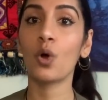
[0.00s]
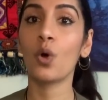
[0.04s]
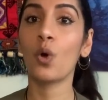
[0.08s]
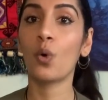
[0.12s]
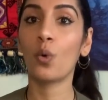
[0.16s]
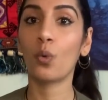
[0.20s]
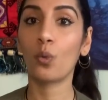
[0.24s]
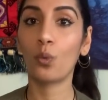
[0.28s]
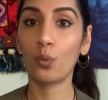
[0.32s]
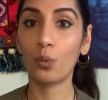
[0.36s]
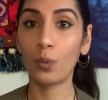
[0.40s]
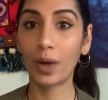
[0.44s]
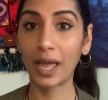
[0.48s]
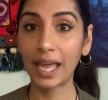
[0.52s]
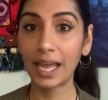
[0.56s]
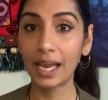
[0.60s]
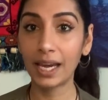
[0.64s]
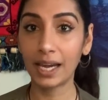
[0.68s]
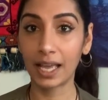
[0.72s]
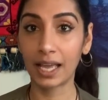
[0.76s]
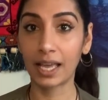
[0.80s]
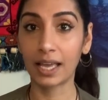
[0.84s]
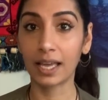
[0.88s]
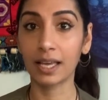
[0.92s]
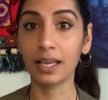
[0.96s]

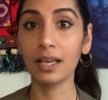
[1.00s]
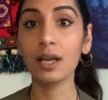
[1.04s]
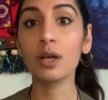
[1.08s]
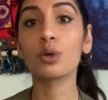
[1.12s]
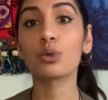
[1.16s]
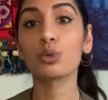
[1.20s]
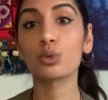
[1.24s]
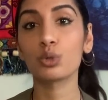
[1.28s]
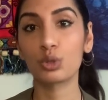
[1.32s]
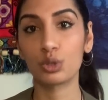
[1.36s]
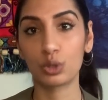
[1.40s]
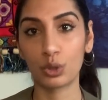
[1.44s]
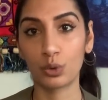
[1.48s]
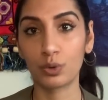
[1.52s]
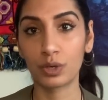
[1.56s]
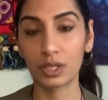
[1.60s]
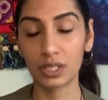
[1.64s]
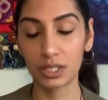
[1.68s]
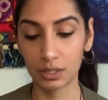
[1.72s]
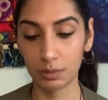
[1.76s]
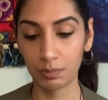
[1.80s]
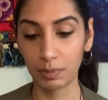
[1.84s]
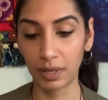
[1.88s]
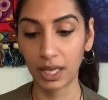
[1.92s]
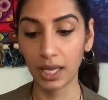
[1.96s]
waiting, so to
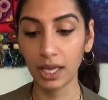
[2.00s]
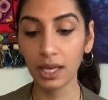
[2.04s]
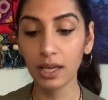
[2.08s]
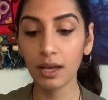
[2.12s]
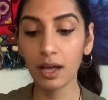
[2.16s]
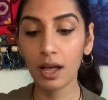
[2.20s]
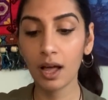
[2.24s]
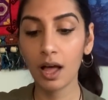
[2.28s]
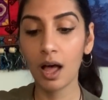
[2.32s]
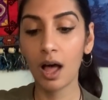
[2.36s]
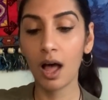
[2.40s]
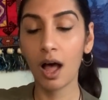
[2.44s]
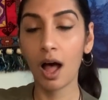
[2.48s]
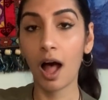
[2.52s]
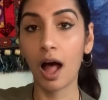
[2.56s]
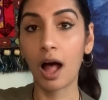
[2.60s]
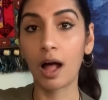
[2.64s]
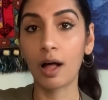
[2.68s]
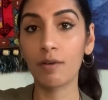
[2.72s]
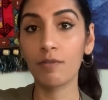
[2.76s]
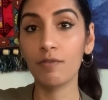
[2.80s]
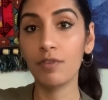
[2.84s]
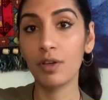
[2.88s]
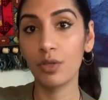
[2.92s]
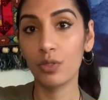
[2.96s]
speak,
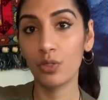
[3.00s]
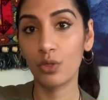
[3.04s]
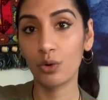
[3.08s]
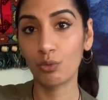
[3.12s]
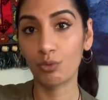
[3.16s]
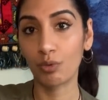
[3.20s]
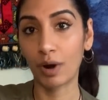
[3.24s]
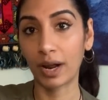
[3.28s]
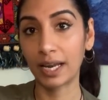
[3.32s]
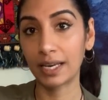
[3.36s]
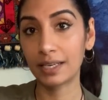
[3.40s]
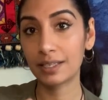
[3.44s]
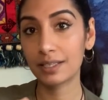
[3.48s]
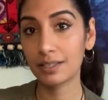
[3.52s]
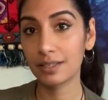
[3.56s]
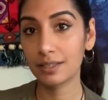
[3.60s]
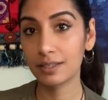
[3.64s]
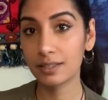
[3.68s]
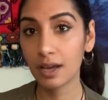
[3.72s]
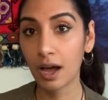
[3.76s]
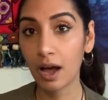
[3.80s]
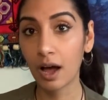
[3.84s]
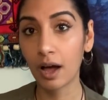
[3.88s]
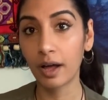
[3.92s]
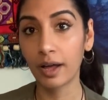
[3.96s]
of the right
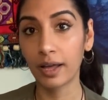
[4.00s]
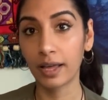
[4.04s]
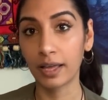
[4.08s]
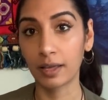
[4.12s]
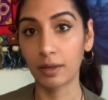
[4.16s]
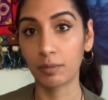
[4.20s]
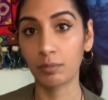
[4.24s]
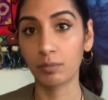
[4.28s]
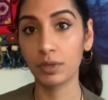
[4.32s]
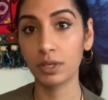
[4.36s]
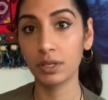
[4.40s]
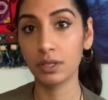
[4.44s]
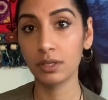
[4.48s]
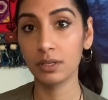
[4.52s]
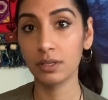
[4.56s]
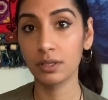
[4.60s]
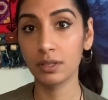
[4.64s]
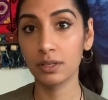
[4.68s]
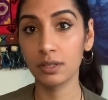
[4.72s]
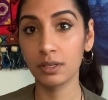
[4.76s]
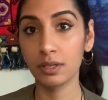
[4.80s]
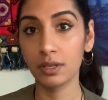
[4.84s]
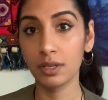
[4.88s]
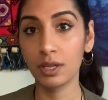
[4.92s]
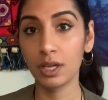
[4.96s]
time.
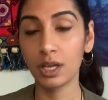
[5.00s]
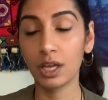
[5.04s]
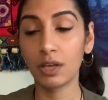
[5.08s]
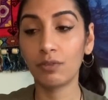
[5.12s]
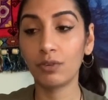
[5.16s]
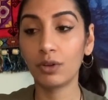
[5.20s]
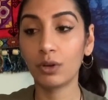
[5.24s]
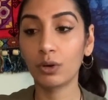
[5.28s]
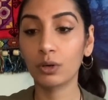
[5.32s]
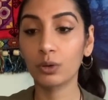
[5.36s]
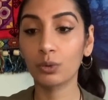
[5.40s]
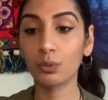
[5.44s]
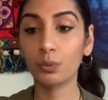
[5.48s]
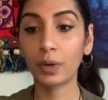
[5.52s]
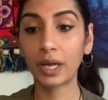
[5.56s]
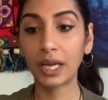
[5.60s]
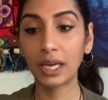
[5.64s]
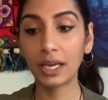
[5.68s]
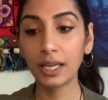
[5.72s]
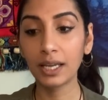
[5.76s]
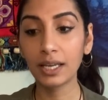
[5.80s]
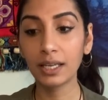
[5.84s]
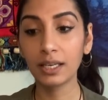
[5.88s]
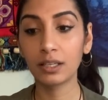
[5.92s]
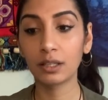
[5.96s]
If you're
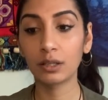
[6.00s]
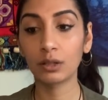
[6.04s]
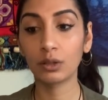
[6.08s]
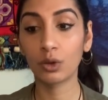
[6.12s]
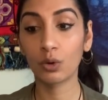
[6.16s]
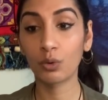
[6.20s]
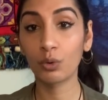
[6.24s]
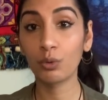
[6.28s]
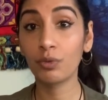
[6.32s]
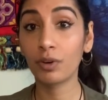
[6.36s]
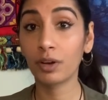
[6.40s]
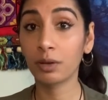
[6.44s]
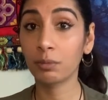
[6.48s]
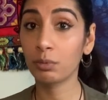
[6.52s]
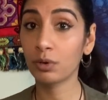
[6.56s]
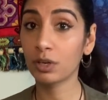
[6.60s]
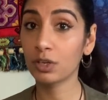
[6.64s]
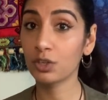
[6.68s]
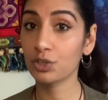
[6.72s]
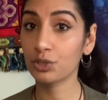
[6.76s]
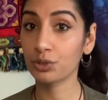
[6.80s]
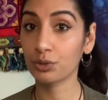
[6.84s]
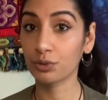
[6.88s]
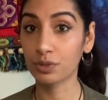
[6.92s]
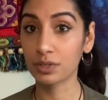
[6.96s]
waiting in a low
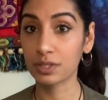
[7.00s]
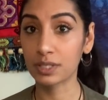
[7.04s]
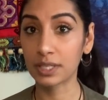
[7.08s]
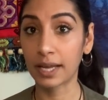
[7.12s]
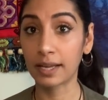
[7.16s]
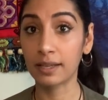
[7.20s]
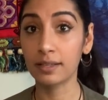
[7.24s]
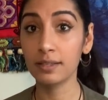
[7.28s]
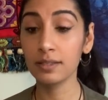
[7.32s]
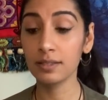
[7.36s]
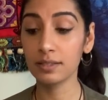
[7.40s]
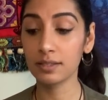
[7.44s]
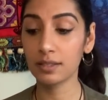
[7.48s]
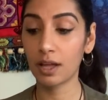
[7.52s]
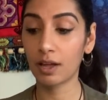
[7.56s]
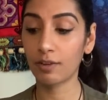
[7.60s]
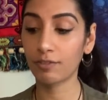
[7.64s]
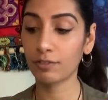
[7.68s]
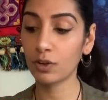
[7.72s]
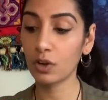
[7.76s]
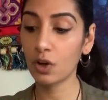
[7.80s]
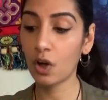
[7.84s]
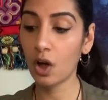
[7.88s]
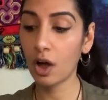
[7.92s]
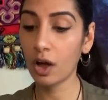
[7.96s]
vibrational sense of
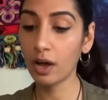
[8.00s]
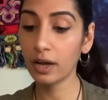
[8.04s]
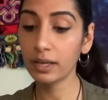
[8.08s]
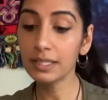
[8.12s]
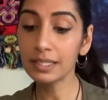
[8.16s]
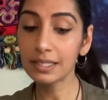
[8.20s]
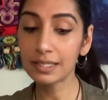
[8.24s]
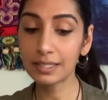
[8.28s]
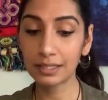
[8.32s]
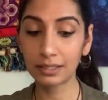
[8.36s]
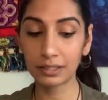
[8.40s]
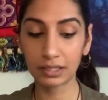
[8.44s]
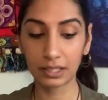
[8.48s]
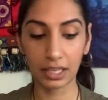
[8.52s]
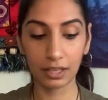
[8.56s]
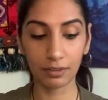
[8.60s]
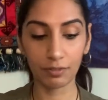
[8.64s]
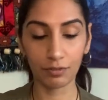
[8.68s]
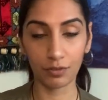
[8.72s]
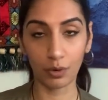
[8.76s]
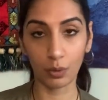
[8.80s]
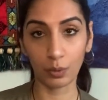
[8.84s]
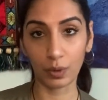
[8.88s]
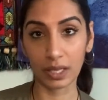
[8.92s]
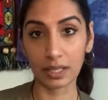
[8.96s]
constantly
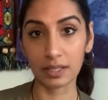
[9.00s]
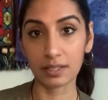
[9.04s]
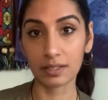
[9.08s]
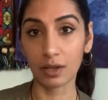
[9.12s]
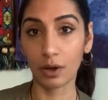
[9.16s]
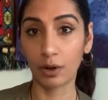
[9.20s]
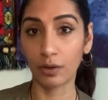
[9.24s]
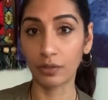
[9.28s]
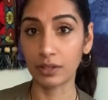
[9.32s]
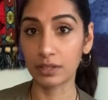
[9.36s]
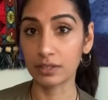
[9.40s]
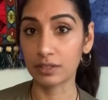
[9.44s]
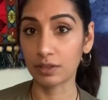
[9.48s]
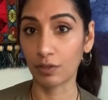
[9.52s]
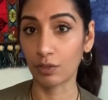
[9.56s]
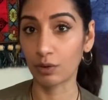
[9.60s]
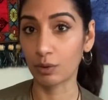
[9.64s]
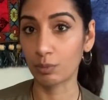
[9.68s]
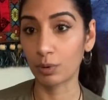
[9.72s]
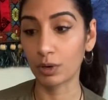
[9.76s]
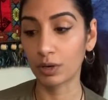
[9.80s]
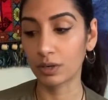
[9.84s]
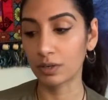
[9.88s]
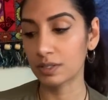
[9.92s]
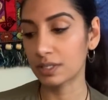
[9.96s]
focused on this other
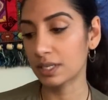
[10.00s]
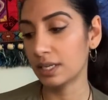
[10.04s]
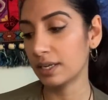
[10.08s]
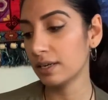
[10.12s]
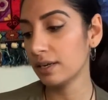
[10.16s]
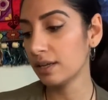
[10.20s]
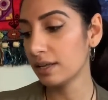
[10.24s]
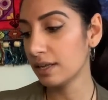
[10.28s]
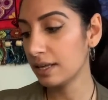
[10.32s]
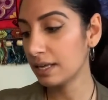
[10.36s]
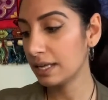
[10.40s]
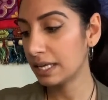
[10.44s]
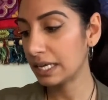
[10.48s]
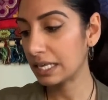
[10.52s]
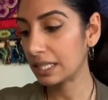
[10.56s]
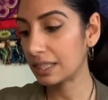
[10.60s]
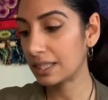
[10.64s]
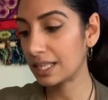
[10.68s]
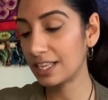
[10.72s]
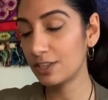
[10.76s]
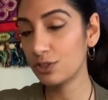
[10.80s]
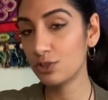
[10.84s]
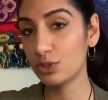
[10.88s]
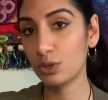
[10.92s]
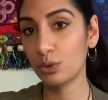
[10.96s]
person,
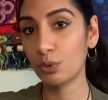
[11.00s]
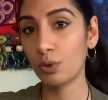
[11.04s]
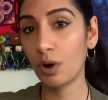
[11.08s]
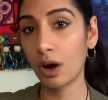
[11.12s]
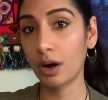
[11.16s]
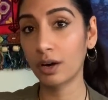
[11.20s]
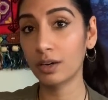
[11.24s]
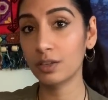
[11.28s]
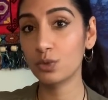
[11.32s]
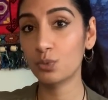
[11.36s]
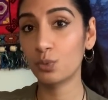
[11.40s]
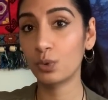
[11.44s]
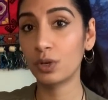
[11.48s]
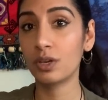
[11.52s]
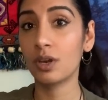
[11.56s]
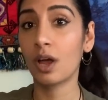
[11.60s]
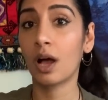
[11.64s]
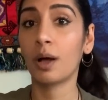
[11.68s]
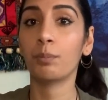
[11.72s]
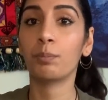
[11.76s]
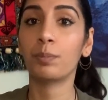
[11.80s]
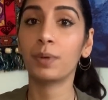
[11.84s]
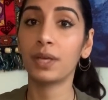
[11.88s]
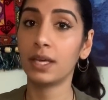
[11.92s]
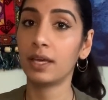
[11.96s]
these two cards would
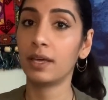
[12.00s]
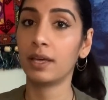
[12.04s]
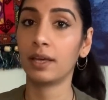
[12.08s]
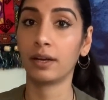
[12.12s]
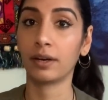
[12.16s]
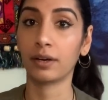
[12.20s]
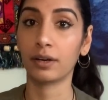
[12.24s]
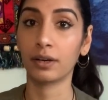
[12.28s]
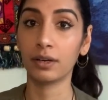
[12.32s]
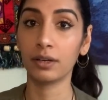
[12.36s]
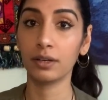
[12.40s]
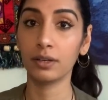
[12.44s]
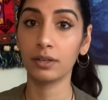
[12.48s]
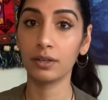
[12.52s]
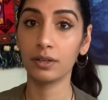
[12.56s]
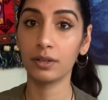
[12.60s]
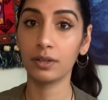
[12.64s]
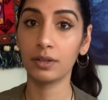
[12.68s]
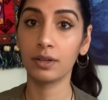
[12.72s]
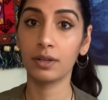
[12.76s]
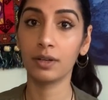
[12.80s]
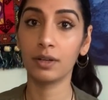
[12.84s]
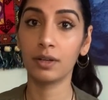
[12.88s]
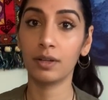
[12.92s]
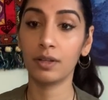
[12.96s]
not be here.
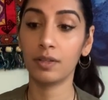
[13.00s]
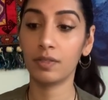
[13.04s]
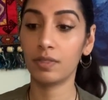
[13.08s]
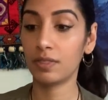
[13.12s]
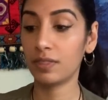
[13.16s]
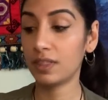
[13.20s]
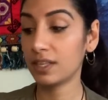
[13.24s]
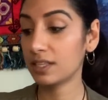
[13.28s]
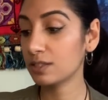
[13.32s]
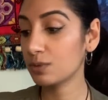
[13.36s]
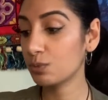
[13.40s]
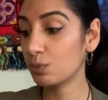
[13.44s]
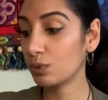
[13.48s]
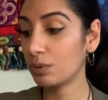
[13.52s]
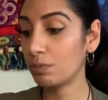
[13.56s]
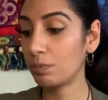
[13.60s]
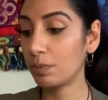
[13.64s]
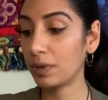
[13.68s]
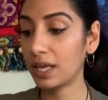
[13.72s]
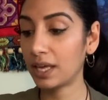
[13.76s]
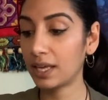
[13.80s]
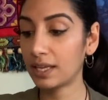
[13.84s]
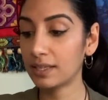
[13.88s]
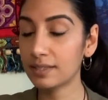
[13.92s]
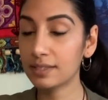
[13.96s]
This would
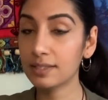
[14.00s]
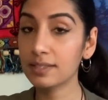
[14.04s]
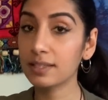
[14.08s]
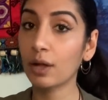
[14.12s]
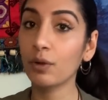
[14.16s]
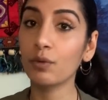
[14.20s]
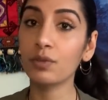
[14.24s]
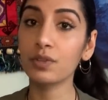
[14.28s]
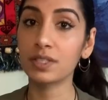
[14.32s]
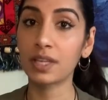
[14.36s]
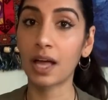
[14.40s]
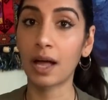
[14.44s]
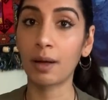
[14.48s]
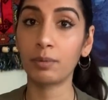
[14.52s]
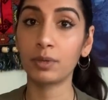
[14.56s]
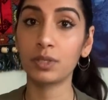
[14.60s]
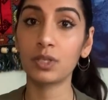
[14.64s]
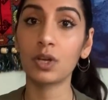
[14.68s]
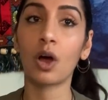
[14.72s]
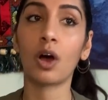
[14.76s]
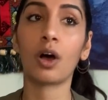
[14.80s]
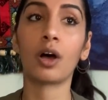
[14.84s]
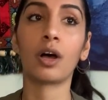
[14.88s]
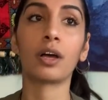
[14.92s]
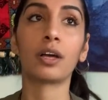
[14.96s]
be
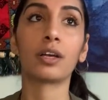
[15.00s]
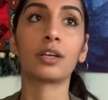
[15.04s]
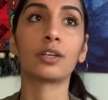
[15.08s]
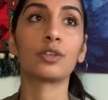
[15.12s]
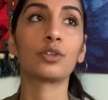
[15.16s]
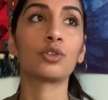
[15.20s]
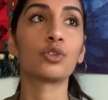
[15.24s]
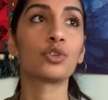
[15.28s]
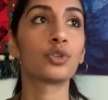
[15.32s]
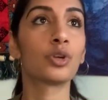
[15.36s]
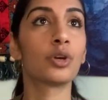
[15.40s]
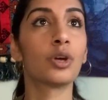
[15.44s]
self-sabotage,